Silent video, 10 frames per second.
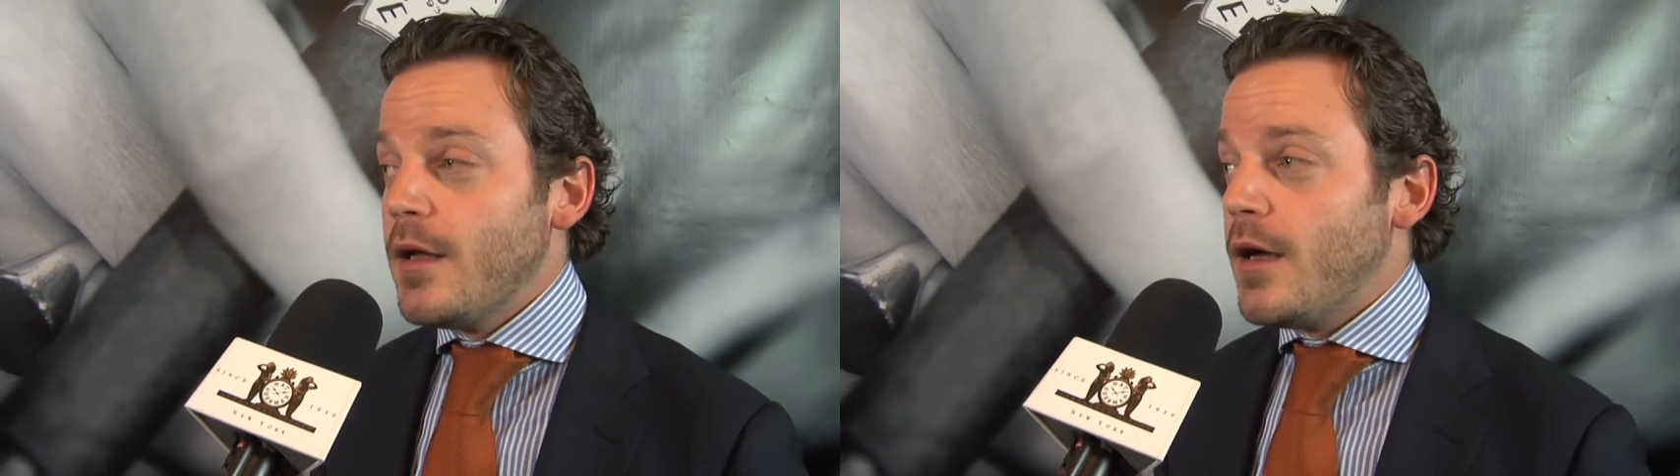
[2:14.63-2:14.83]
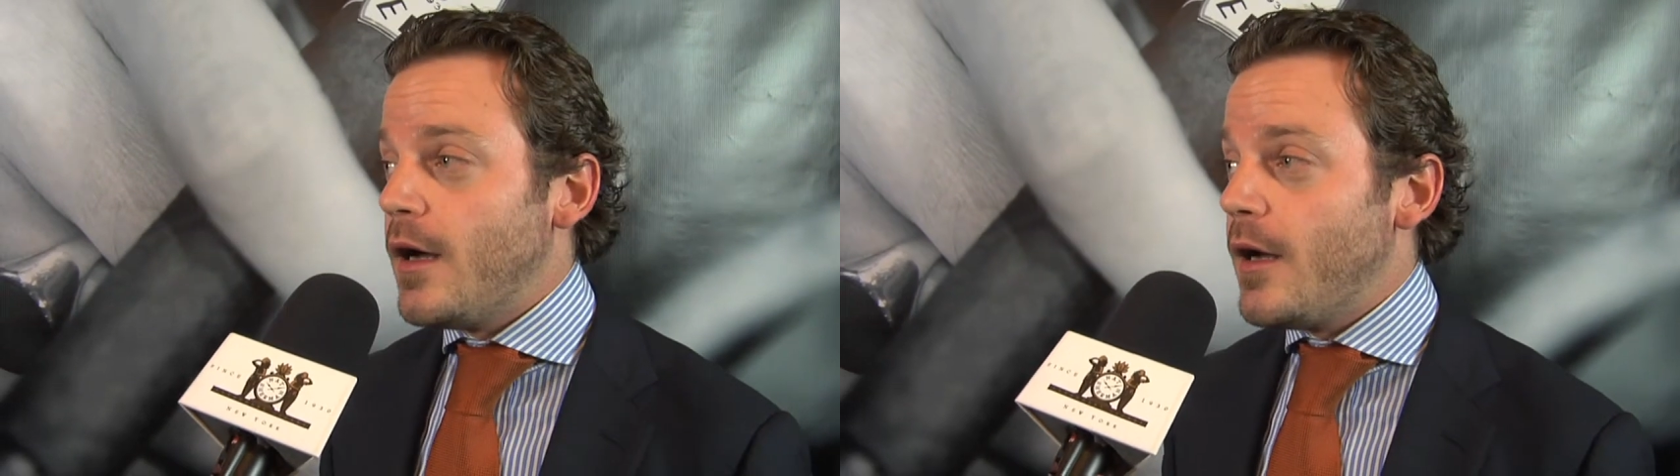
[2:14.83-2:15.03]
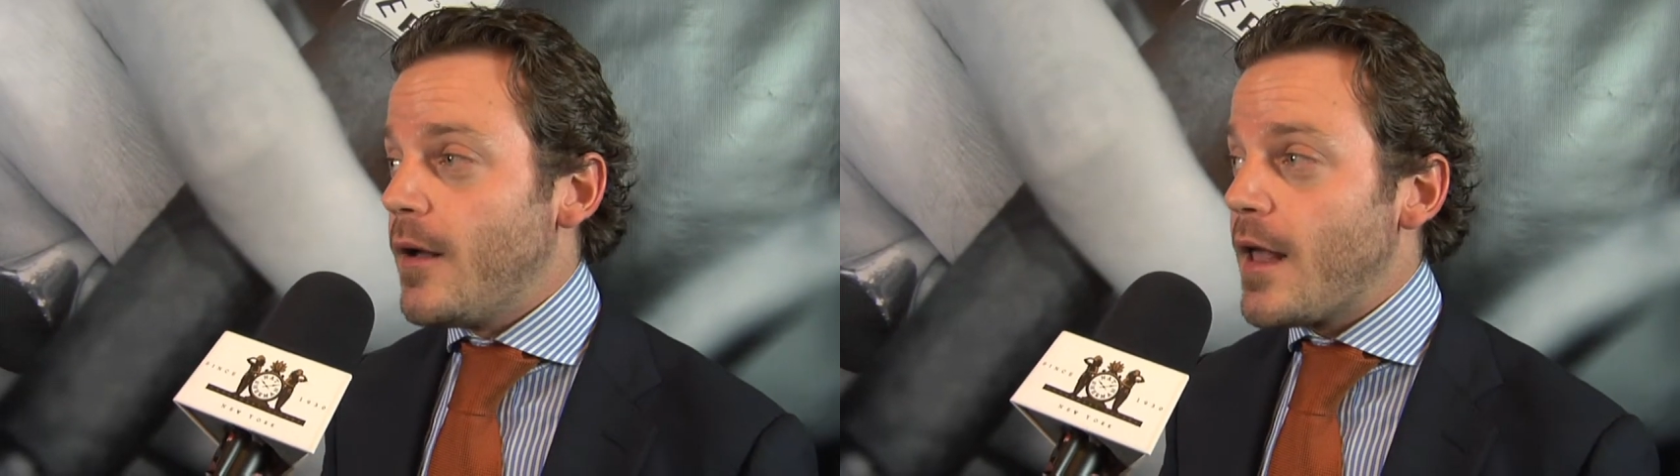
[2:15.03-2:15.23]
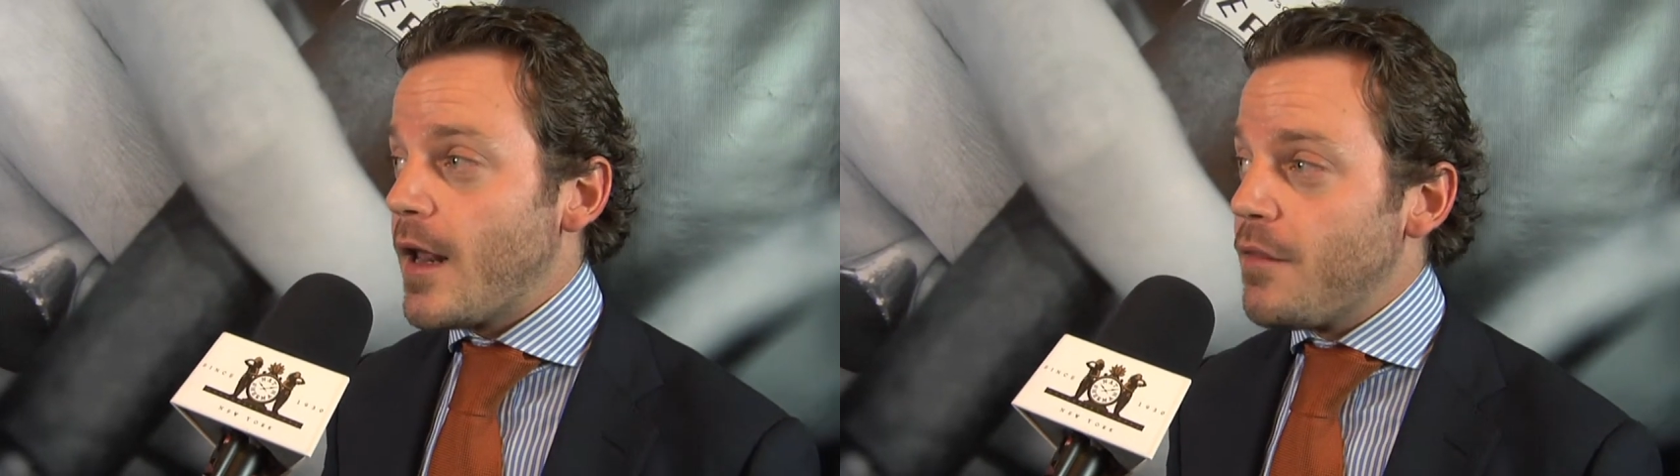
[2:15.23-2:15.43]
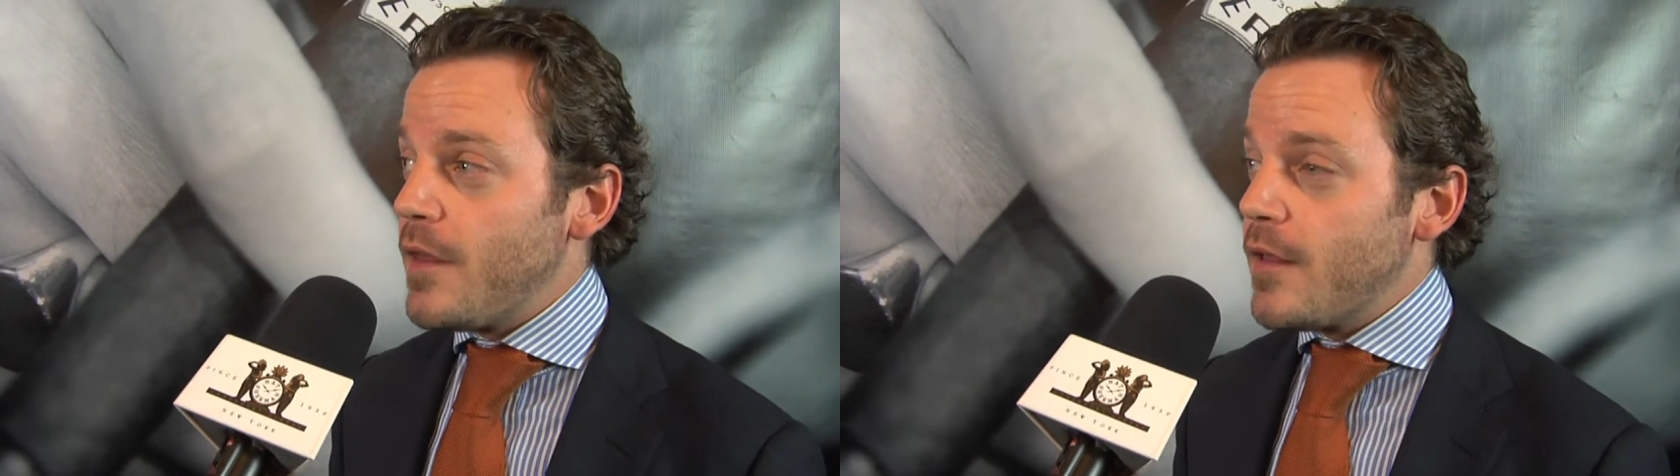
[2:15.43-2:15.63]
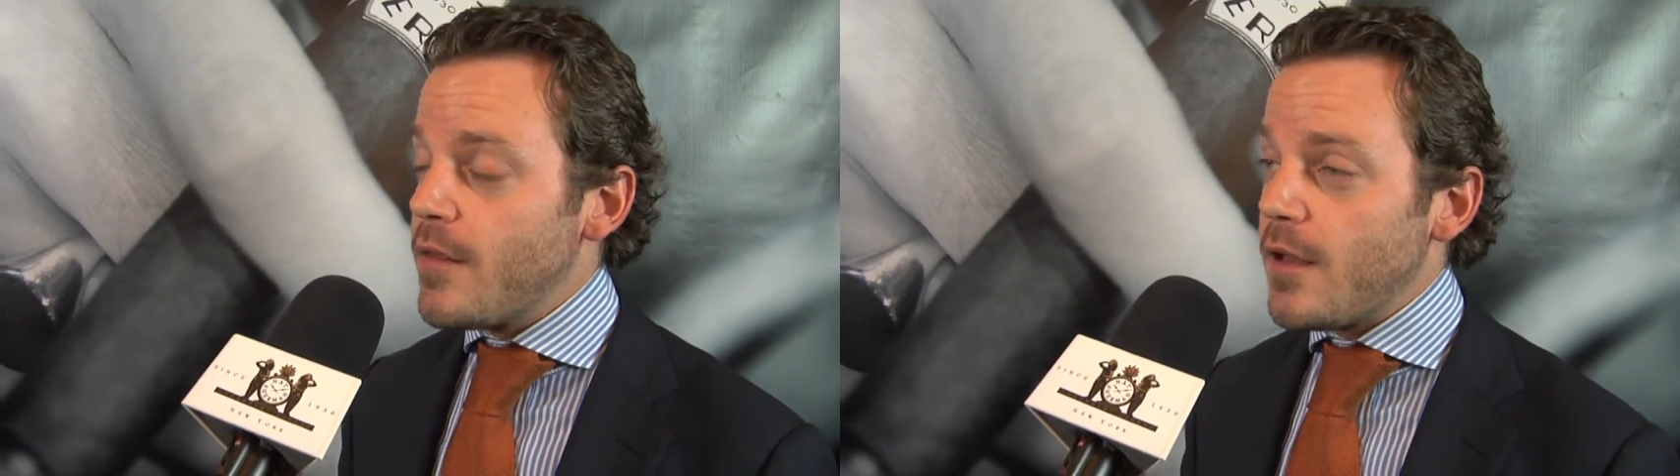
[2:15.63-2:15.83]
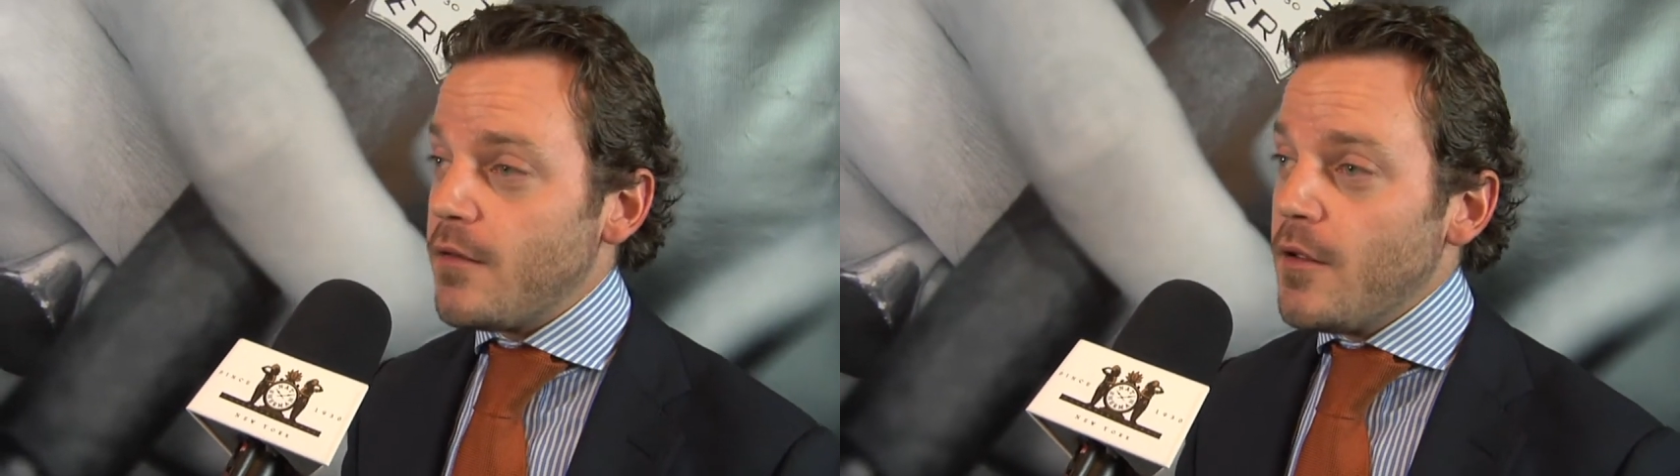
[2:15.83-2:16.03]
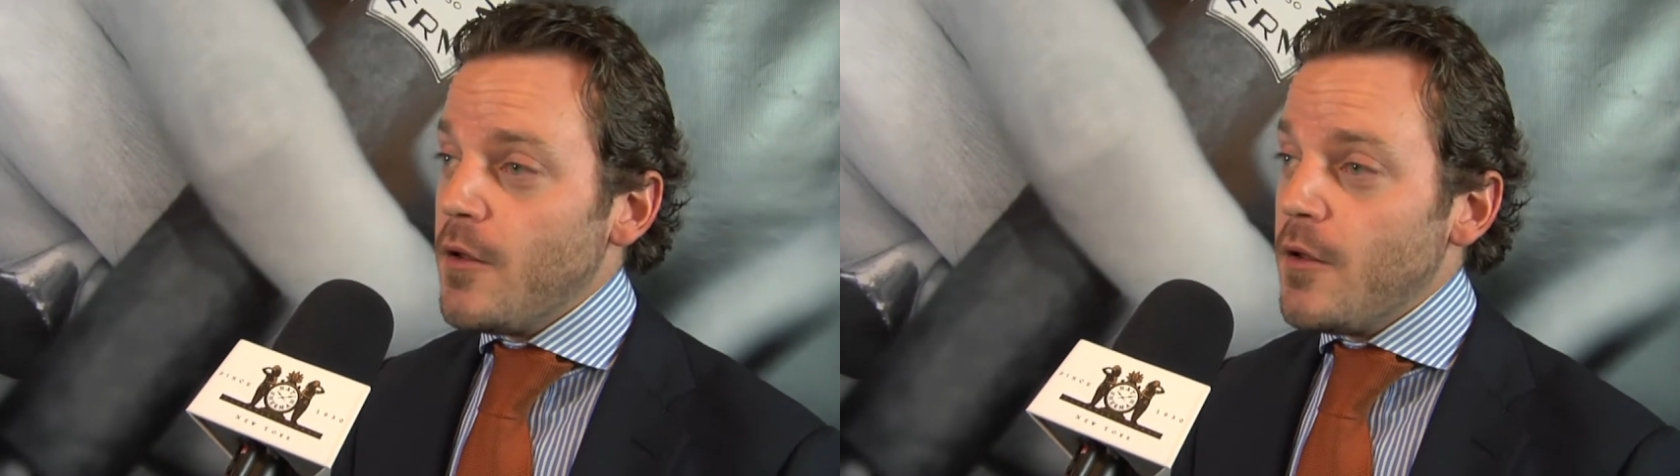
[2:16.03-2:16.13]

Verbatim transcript: Uh, and I think that